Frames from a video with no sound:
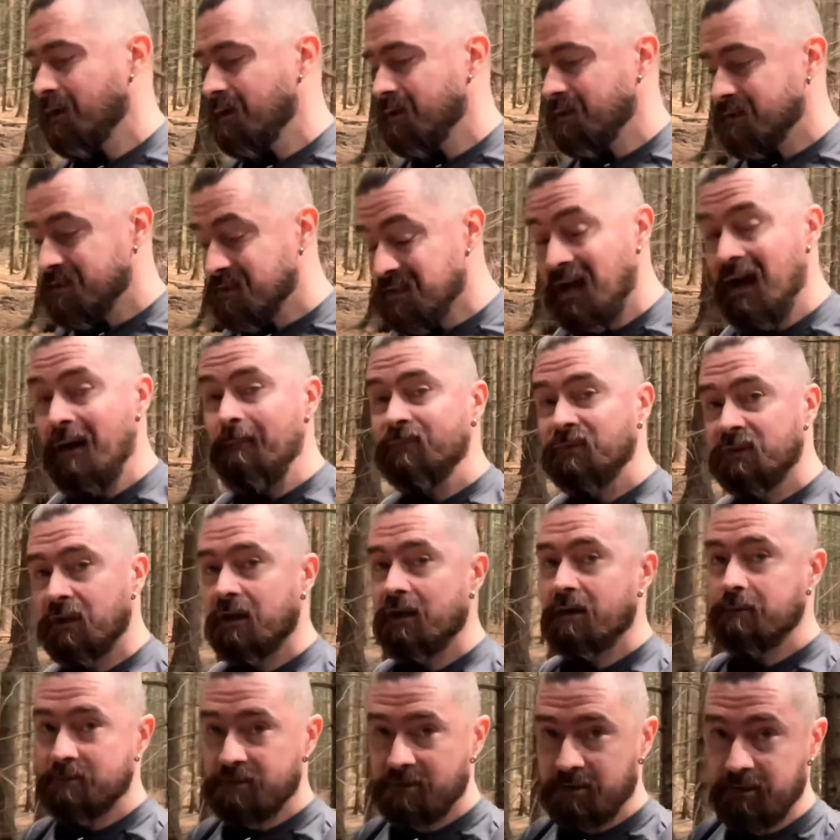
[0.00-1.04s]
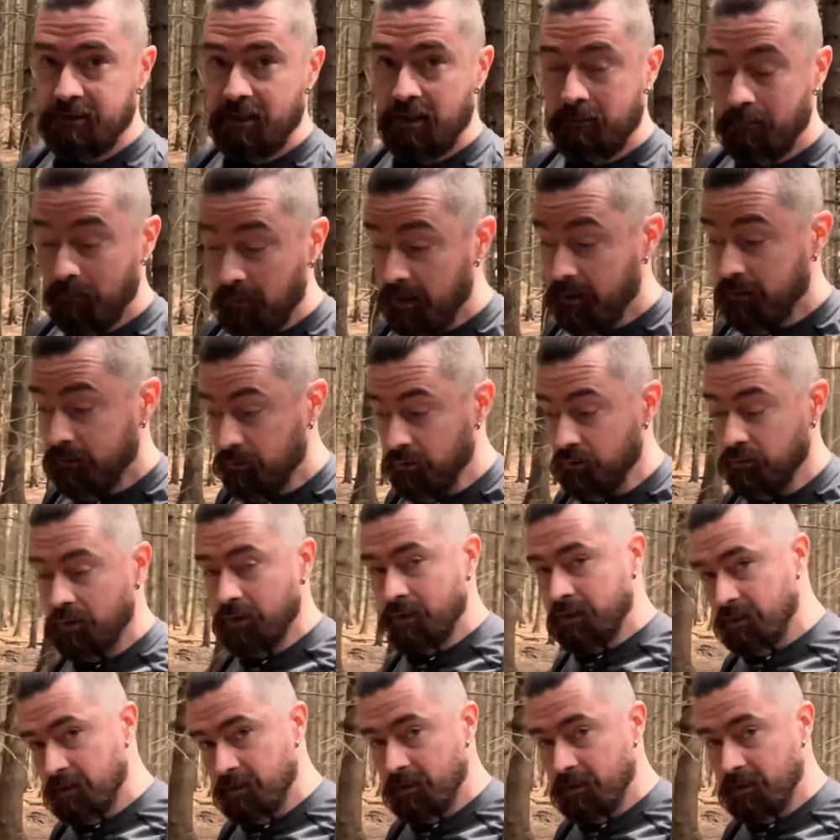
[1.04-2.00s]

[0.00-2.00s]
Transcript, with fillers: Sometimes they may do it,